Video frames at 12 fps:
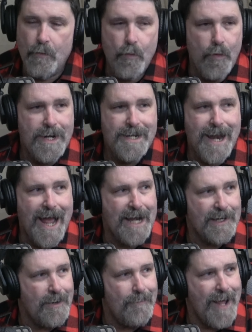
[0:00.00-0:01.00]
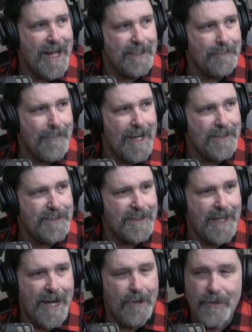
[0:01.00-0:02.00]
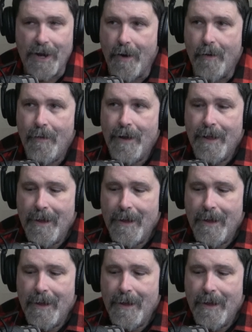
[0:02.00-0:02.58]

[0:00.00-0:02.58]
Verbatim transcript: would not go back to medicine, I don't know.